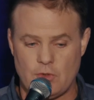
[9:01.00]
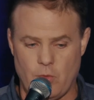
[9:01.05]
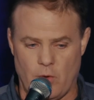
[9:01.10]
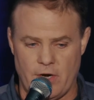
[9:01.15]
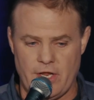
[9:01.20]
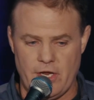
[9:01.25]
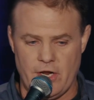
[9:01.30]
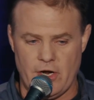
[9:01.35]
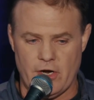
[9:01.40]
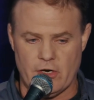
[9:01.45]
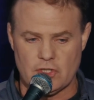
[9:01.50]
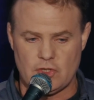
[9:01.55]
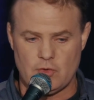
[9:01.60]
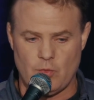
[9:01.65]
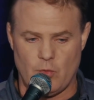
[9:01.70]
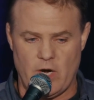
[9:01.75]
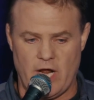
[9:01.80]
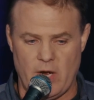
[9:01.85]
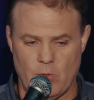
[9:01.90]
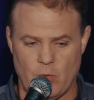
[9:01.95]
20 years
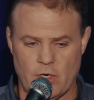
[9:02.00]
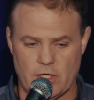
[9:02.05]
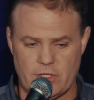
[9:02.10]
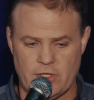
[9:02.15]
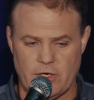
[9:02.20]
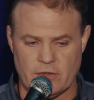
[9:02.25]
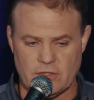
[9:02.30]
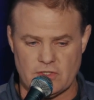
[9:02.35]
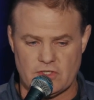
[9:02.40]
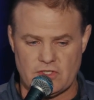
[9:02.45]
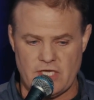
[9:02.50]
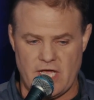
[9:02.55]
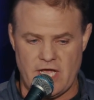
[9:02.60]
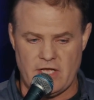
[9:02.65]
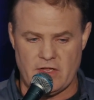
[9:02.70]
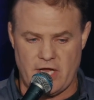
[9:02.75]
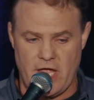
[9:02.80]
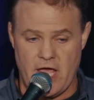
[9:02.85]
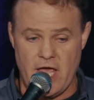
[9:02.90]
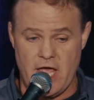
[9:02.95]
when I worked there and
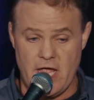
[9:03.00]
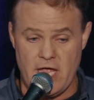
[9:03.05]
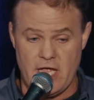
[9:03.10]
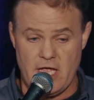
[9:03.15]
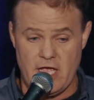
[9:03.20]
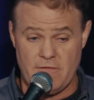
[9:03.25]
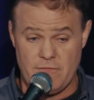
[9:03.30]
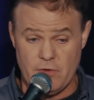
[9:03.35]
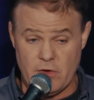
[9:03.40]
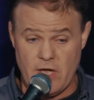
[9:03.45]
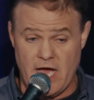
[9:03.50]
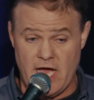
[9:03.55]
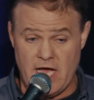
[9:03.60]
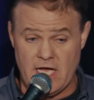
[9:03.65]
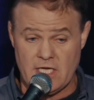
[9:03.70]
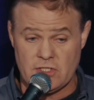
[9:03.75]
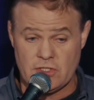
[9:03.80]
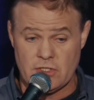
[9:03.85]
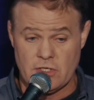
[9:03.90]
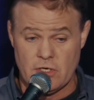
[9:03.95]
say, like, hey, if you
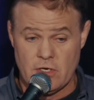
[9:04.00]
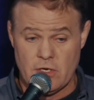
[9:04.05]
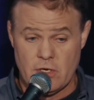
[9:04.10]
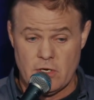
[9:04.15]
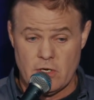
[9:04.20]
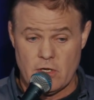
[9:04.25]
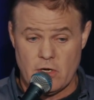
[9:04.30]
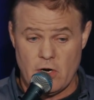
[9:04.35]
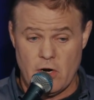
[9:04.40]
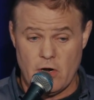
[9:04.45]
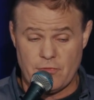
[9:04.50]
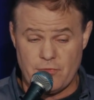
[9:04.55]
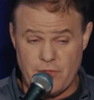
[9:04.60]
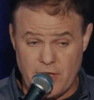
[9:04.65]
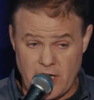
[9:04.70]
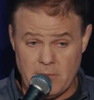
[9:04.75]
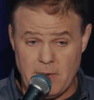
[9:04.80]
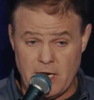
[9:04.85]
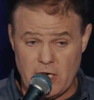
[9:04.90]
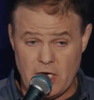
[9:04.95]
guys are
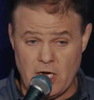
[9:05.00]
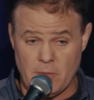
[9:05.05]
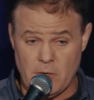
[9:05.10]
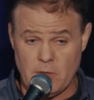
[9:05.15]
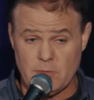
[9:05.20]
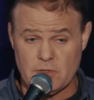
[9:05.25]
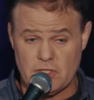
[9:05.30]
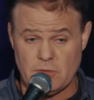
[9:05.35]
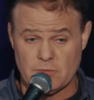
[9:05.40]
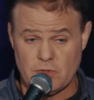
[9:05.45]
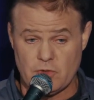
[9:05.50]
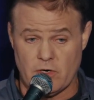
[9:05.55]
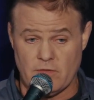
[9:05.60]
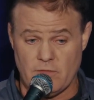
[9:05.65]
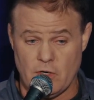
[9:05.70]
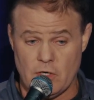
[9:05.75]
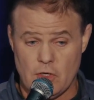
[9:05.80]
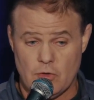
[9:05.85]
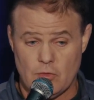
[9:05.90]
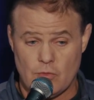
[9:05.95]
thinking about coming up with some sort of
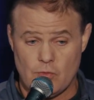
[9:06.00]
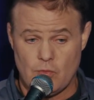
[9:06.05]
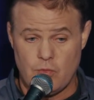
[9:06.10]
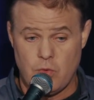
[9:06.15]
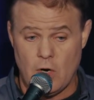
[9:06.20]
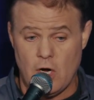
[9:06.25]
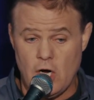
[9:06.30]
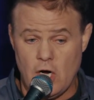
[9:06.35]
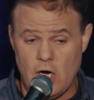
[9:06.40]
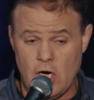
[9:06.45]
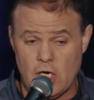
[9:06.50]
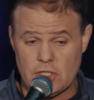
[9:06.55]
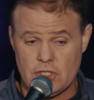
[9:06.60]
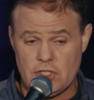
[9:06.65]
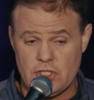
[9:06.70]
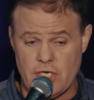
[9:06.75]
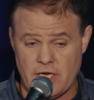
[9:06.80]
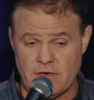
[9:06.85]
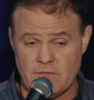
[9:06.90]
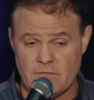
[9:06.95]
a raw
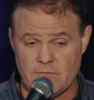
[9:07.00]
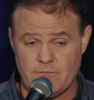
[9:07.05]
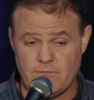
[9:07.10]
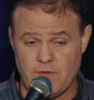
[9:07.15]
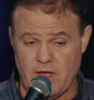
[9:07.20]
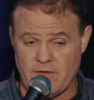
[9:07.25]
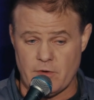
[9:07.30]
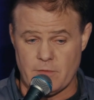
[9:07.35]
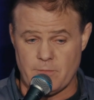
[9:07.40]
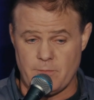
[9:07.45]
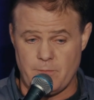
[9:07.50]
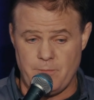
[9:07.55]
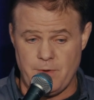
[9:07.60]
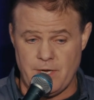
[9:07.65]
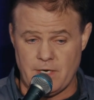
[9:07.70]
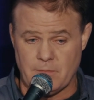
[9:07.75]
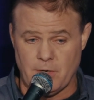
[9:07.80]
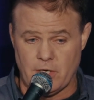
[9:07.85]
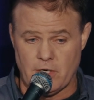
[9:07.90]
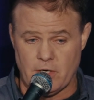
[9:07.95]
chicken-flavored
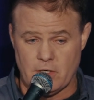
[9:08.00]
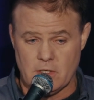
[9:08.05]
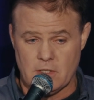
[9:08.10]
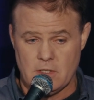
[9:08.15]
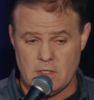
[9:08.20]
peanut butter,